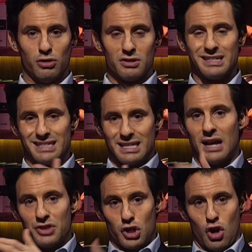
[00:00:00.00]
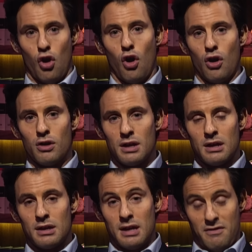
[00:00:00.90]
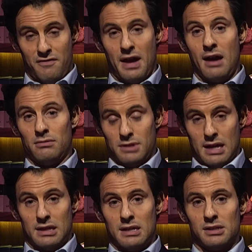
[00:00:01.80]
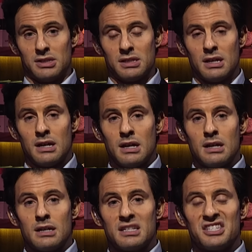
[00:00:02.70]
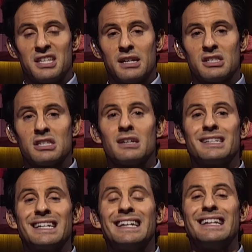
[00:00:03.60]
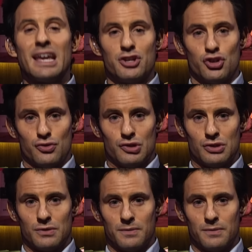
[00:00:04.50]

he looked inside the car, he found, get this, six teenagers.